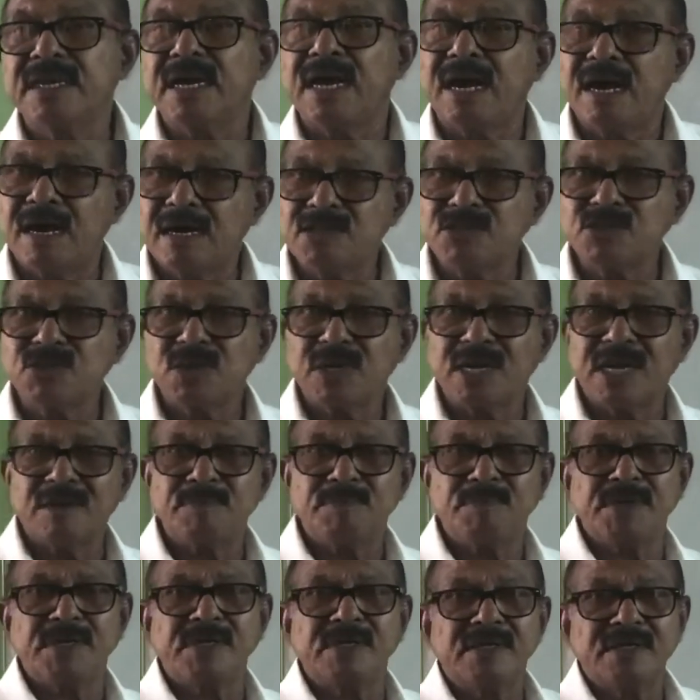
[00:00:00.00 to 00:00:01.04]
also
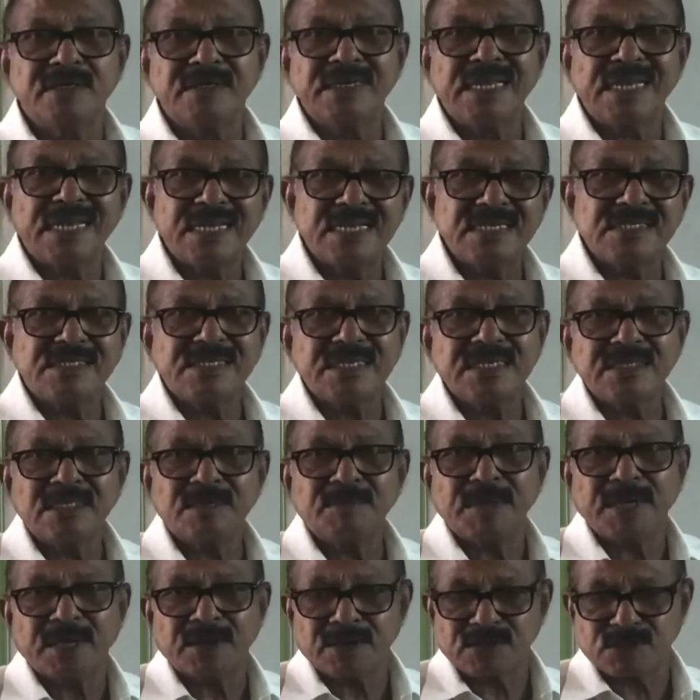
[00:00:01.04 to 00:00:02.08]
help in dehiscing the
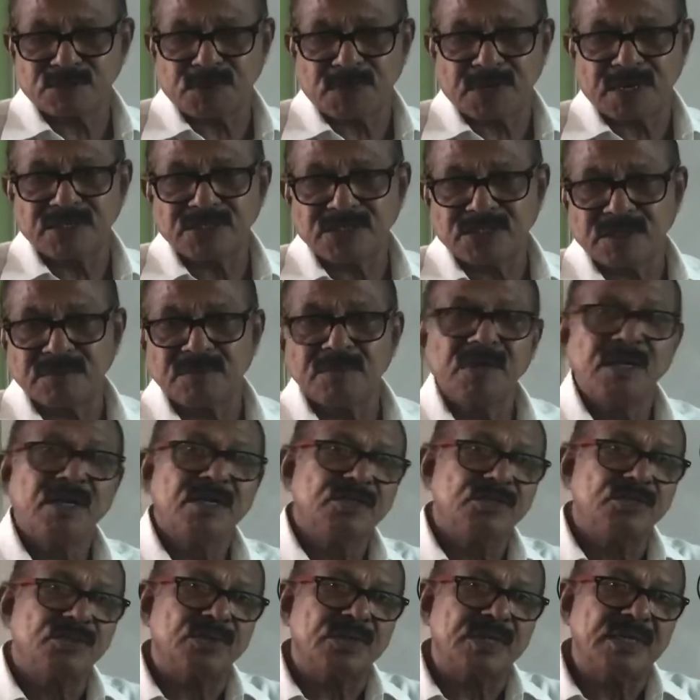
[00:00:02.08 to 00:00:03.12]
microsporangium
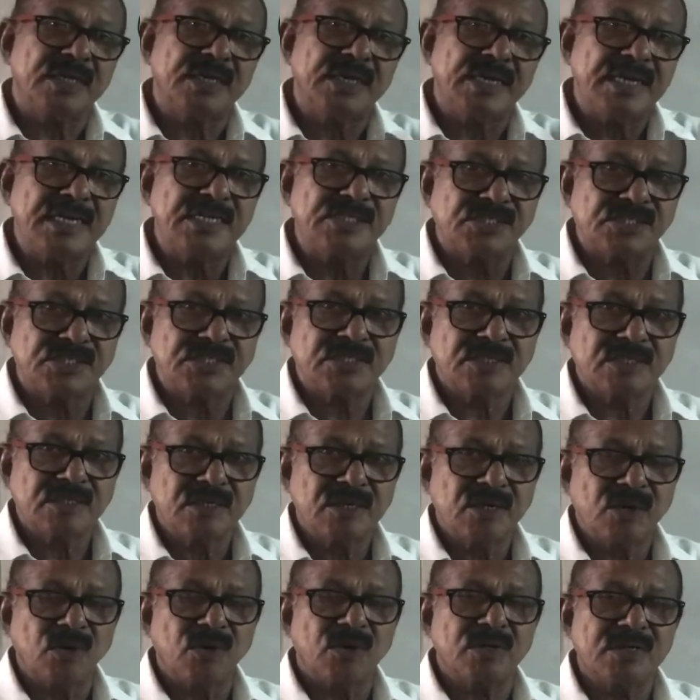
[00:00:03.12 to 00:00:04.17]
to release
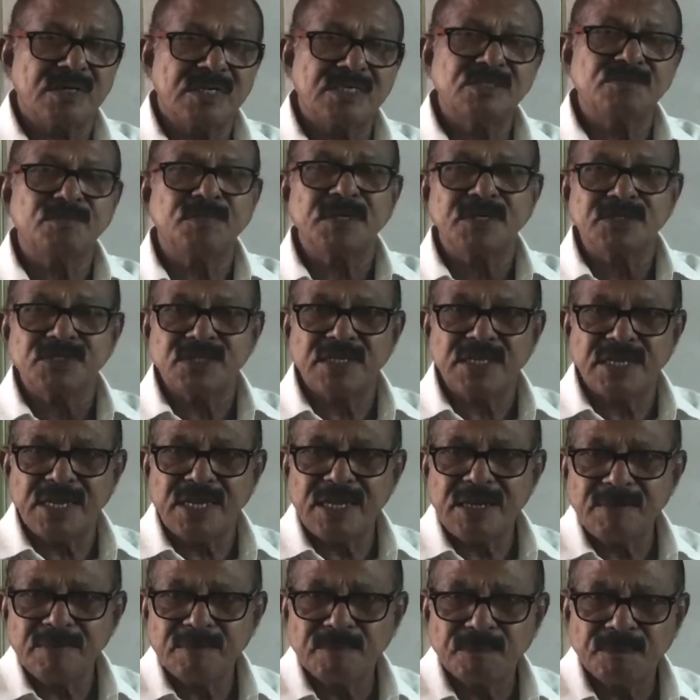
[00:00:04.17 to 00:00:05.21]
or disperse
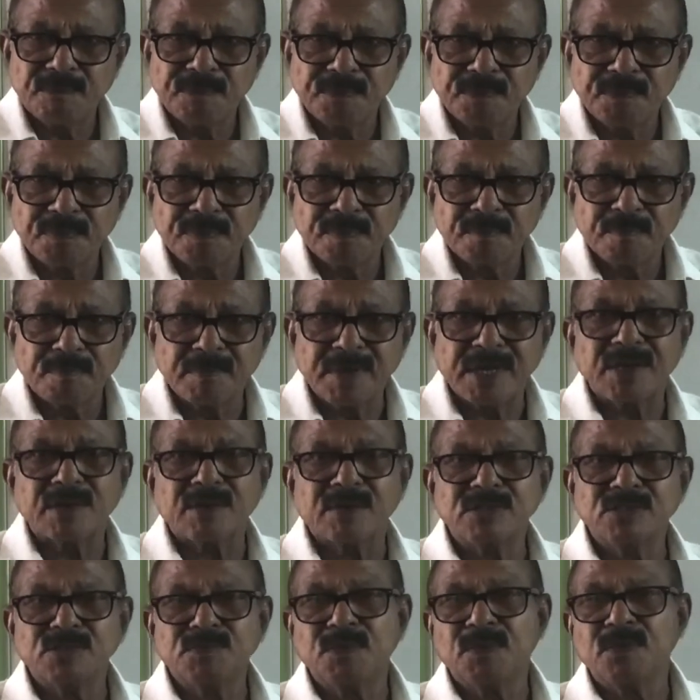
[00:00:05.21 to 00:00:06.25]
the
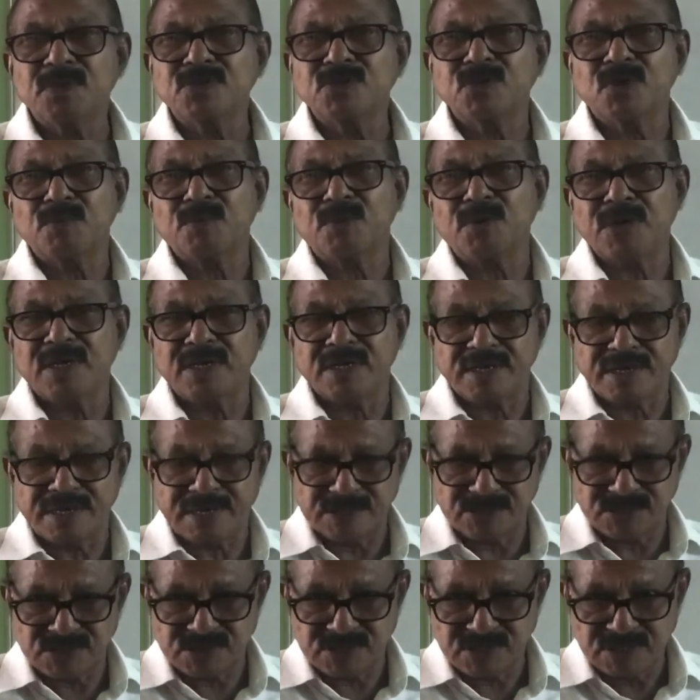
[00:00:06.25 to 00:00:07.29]
microspores or pollen
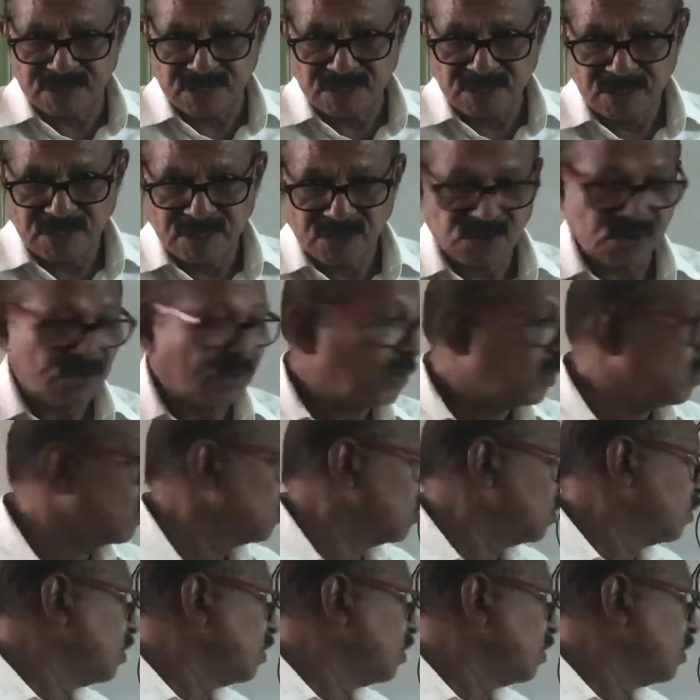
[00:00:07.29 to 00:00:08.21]
grains. So,